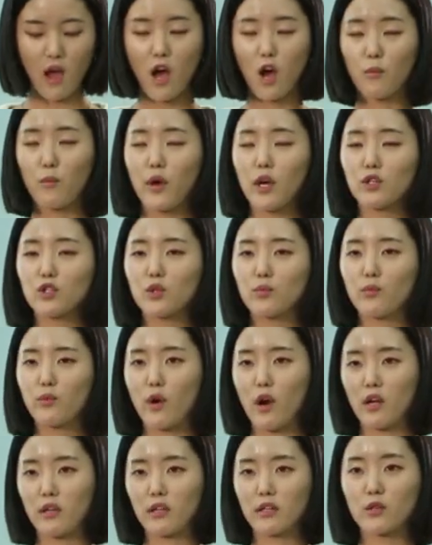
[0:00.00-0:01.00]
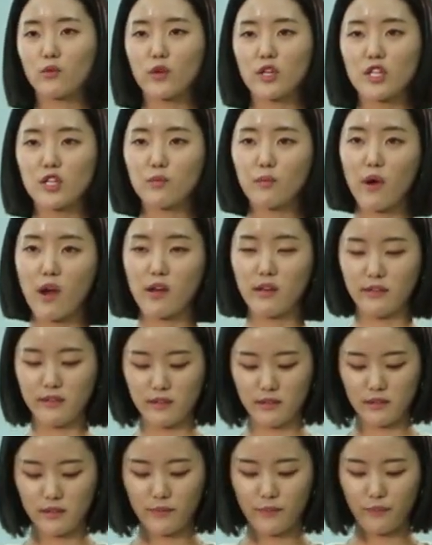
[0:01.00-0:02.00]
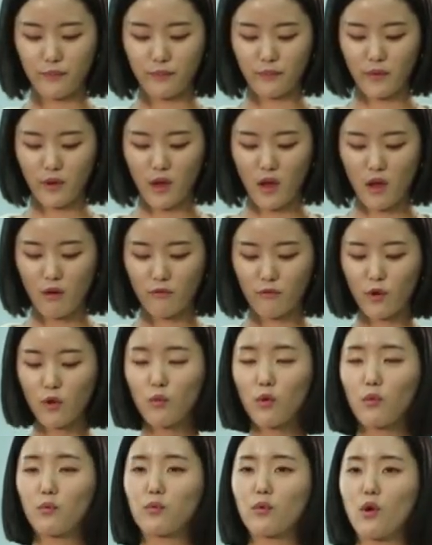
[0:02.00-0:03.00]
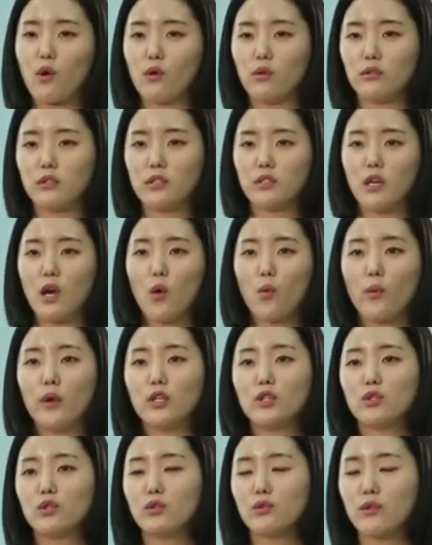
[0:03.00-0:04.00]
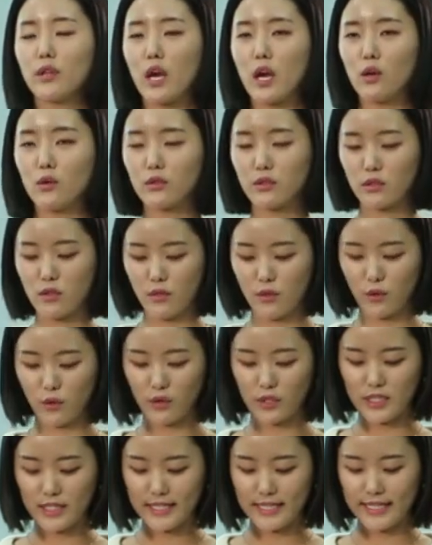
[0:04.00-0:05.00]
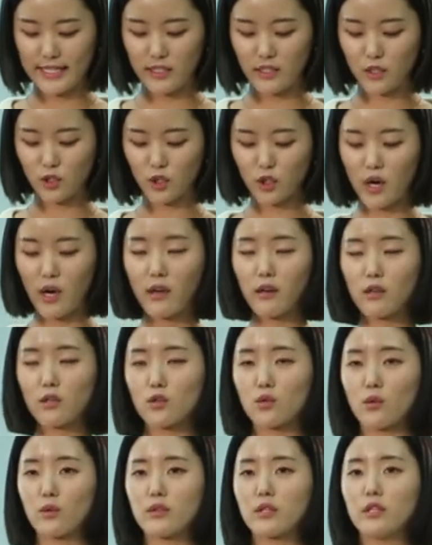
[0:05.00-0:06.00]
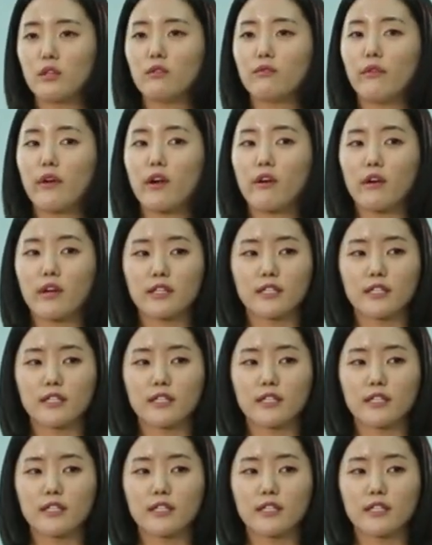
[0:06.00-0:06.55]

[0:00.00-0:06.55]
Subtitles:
About the product response. From abroad, when 2013 China Sourcing Fair